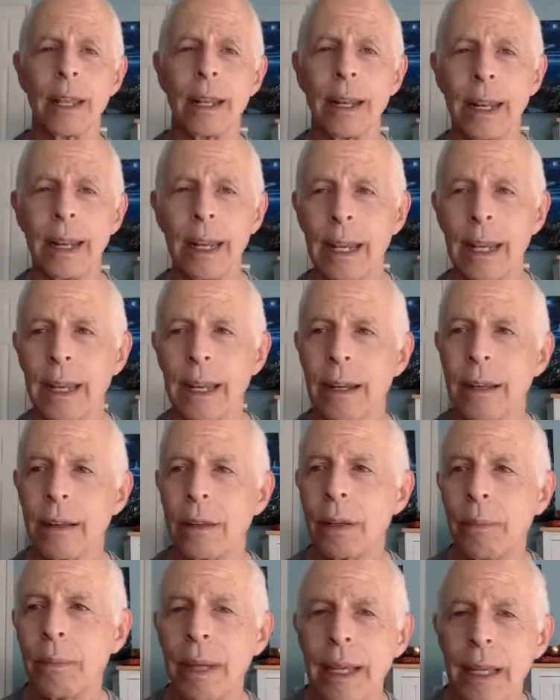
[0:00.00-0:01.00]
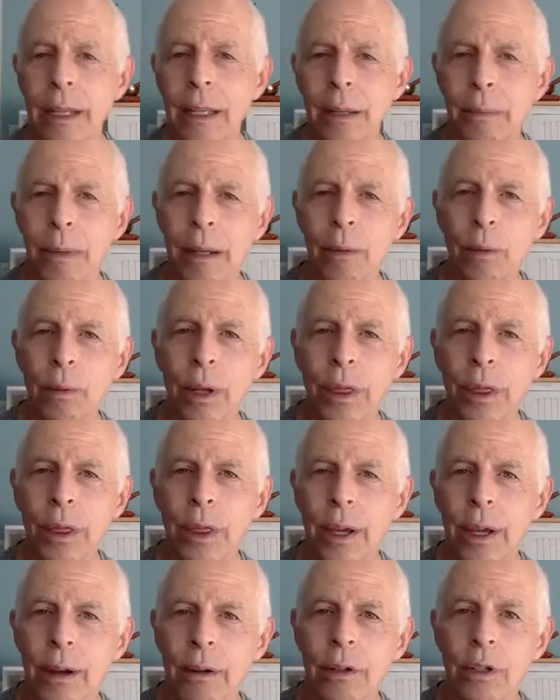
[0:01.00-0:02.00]
the need to be intimate with
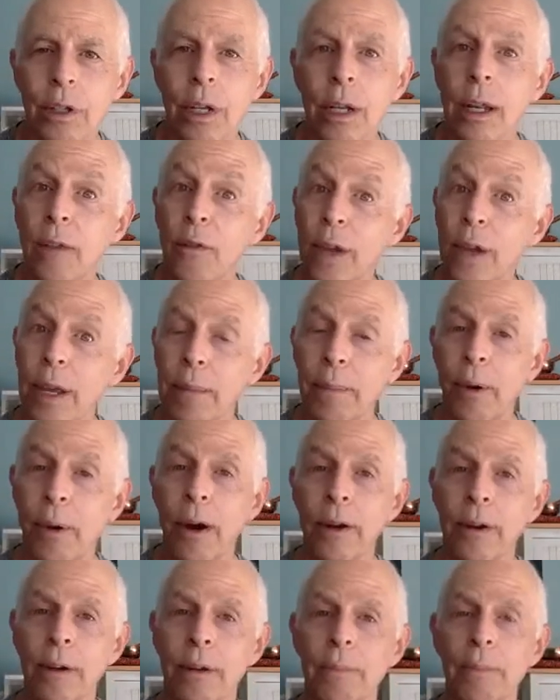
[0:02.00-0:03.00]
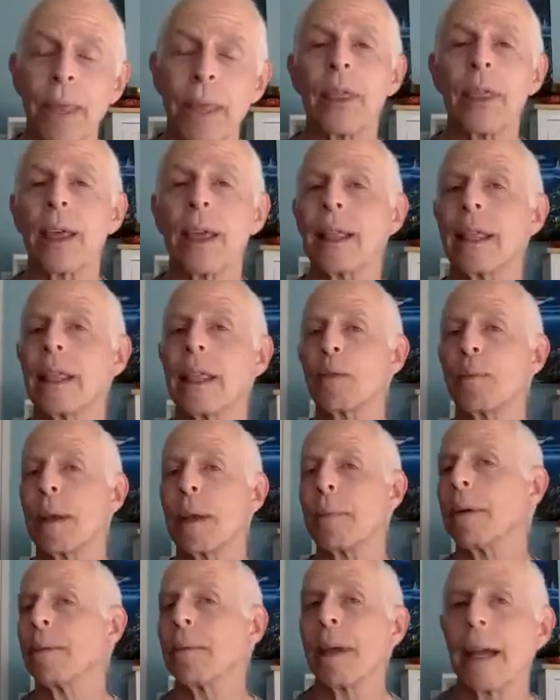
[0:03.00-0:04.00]
their significant partner. These
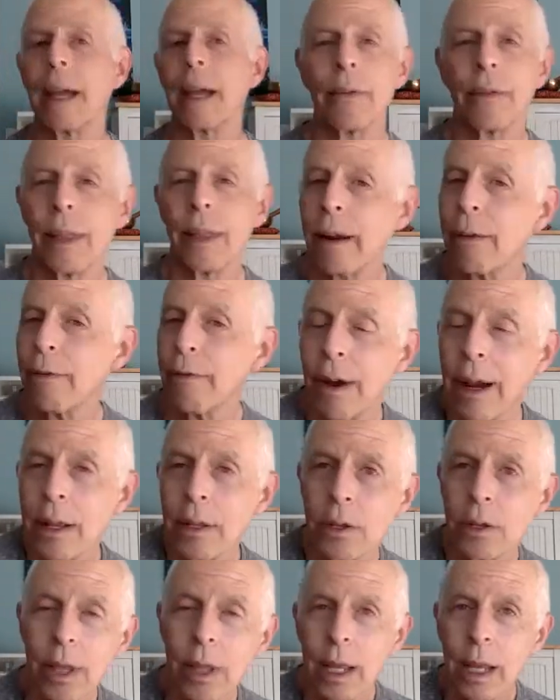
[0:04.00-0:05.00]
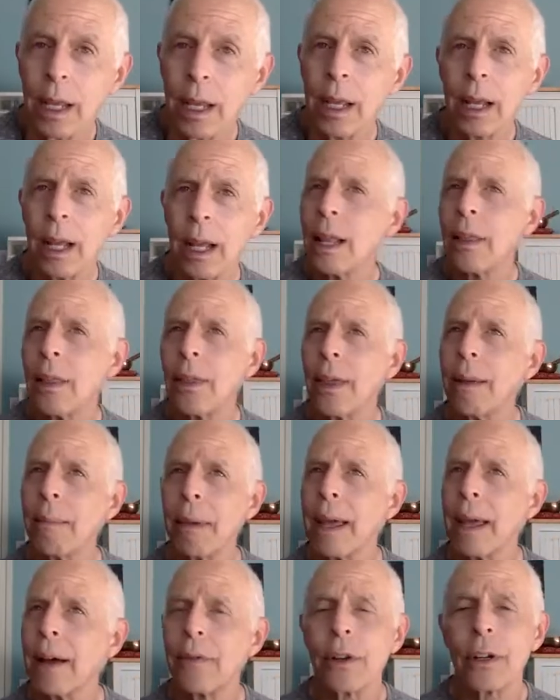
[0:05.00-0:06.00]
people may have a lot of friends, they
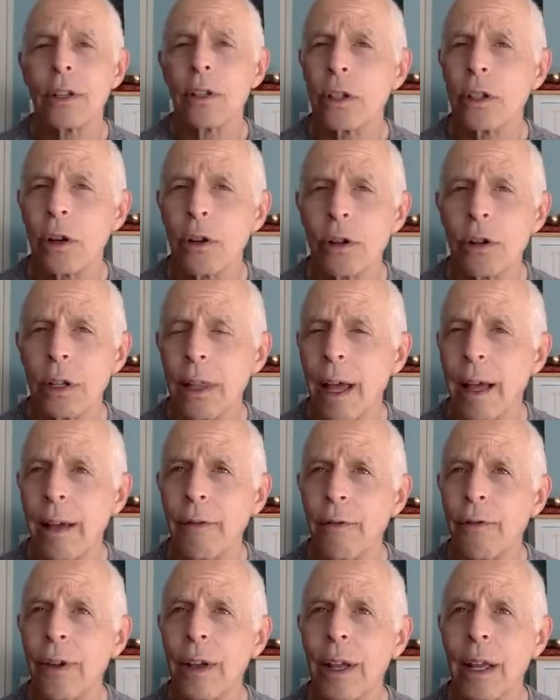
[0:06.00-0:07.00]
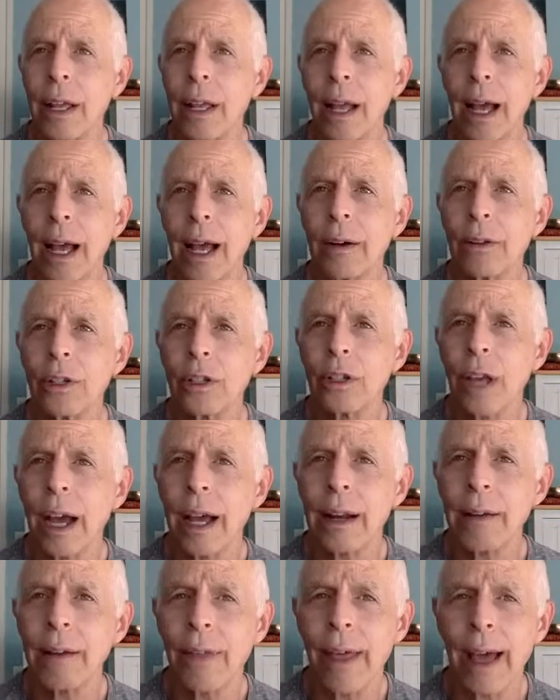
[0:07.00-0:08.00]
may have a good social life
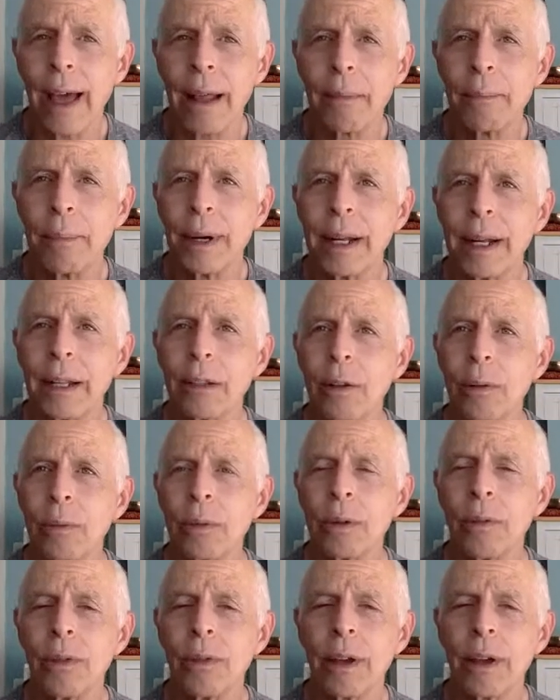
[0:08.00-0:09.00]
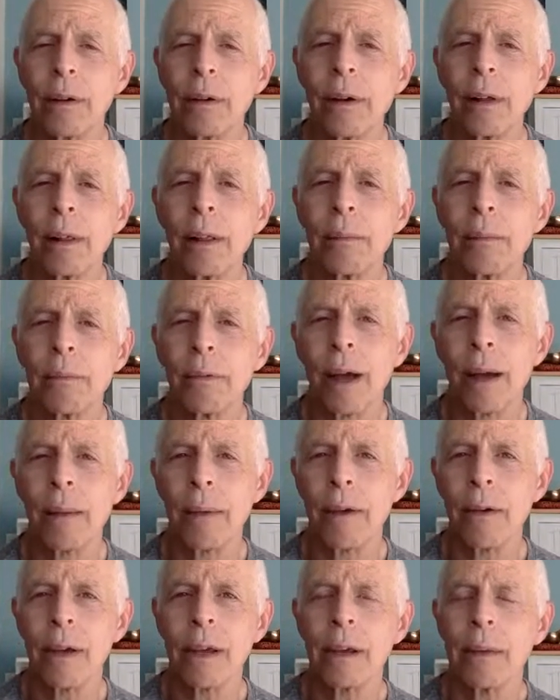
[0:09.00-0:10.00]
outside of that, but in terms of their
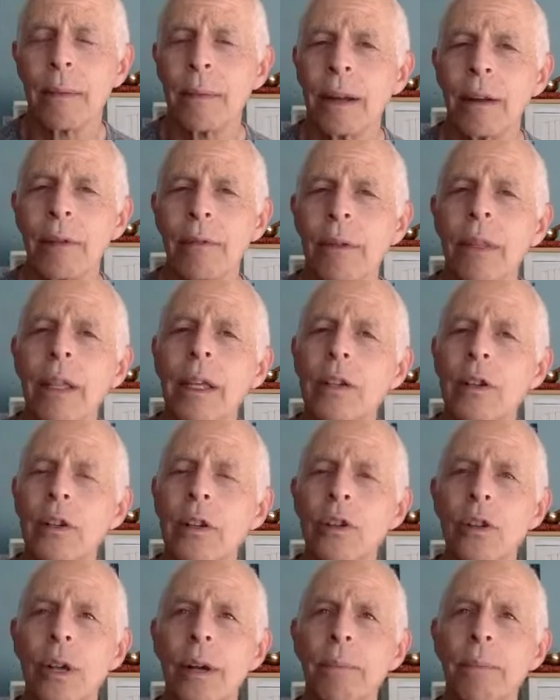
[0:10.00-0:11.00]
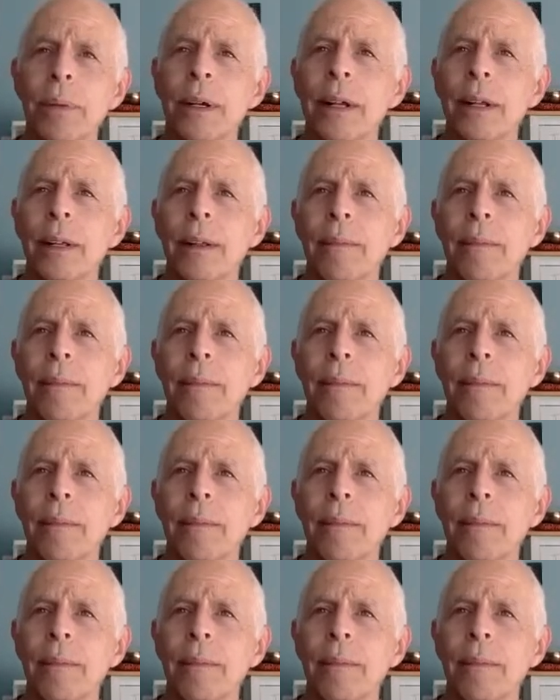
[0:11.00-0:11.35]
primary committed relationship,